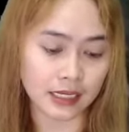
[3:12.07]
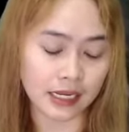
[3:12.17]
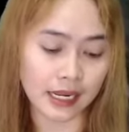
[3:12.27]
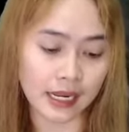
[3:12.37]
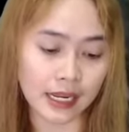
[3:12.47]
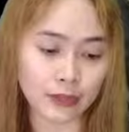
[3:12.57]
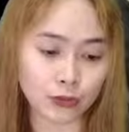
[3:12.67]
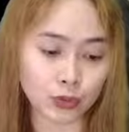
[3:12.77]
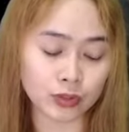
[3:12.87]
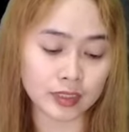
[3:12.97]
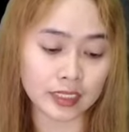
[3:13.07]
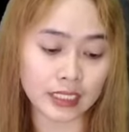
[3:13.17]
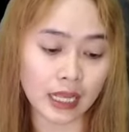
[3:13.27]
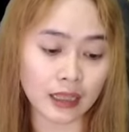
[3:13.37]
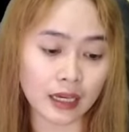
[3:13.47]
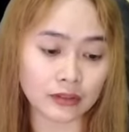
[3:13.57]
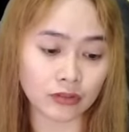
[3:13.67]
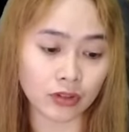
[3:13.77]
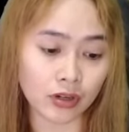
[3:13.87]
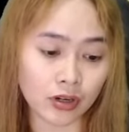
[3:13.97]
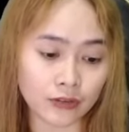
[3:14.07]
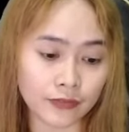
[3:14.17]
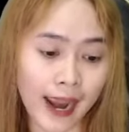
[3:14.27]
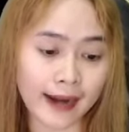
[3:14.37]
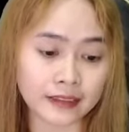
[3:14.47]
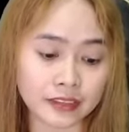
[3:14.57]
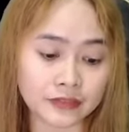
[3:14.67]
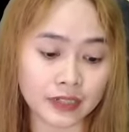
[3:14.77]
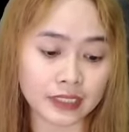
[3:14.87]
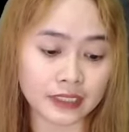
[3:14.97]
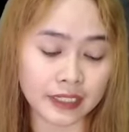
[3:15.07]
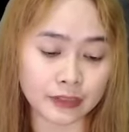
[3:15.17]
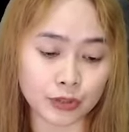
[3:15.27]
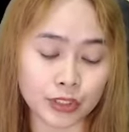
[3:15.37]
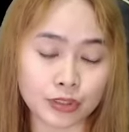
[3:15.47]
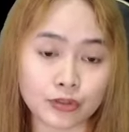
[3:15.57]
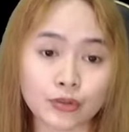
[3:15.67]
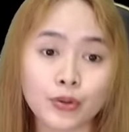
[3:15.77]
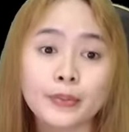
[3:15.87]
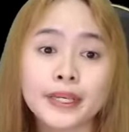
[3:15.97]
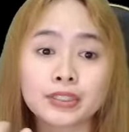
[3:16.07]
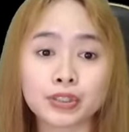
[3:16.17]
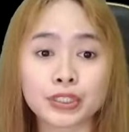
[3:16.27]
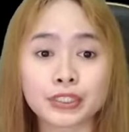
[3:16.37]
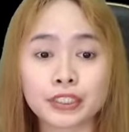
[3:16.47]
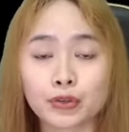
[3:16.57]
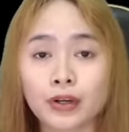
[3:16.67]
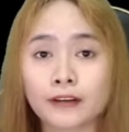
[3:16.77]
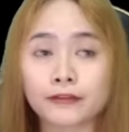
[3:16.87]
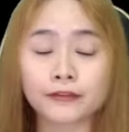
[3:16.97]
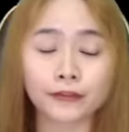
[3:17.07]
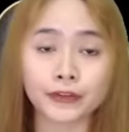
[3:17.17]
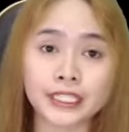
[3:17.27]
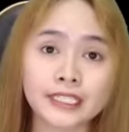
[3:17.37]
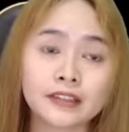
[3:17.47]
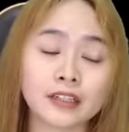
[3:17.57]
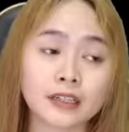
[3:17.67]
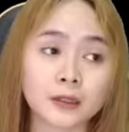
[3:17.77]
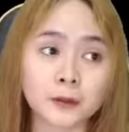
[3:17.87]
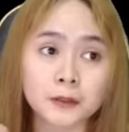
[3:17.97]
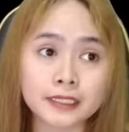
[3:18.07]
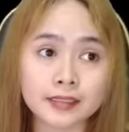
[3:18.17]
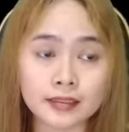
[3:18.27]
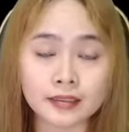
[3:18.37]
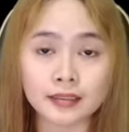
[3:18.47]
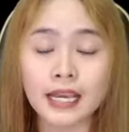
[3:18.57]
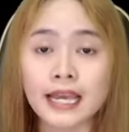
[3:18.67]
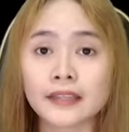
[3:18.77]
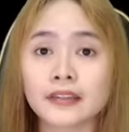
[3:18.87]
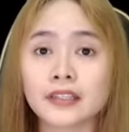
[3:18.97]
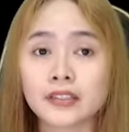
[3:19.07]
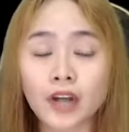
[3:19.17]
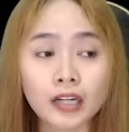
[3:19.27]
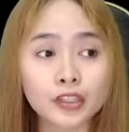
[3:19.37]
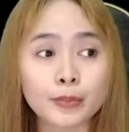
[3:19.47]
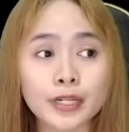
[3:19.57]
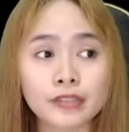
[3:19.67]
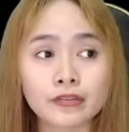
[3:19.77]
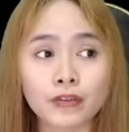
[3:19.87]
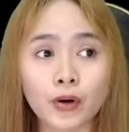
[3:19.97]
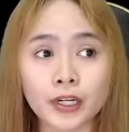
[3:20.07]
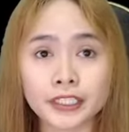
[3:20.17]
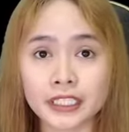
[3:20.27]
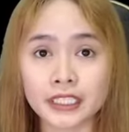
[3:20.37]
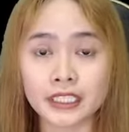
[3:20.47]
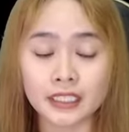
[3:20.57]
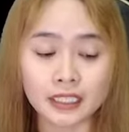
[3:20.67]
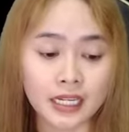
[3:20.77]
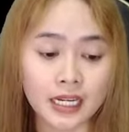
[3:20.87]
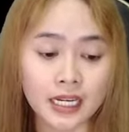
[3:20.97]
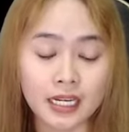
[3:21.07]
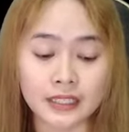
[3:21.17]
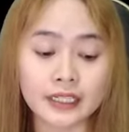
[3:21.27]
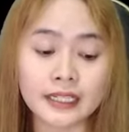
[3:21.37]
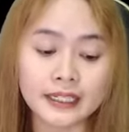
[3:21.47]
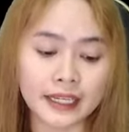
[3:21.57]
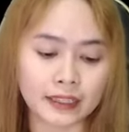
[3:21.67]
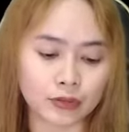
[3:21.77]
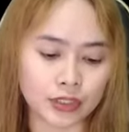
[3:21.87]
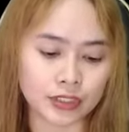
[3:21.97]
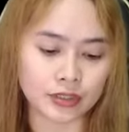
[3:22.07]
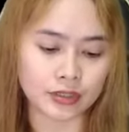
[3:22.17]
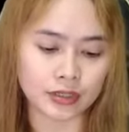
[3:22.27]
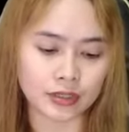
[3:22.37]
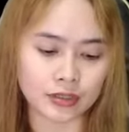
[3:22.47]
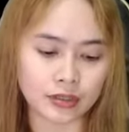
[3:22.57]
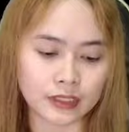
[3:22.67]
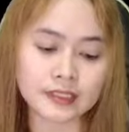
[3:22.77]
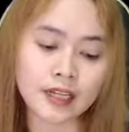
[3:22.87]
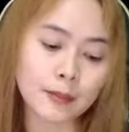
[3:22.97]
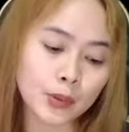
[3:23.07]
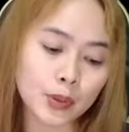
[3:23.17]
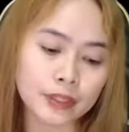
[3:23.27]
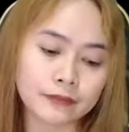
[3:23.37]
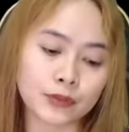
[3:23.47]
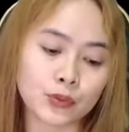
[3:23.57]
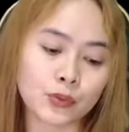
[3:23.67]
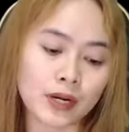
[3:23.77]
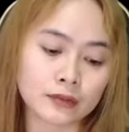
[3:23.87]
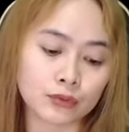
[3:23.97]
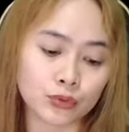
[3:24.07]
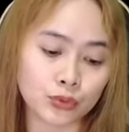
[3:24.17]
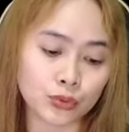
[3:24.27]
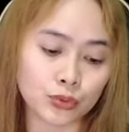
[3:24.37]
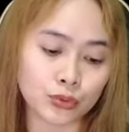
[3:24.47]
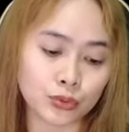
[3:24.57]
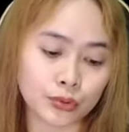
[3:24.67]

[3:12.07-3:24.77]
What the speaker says: and you'll see a lot of active validators. So make sure that you have read the risks, the document for the delegators. So example, if you want to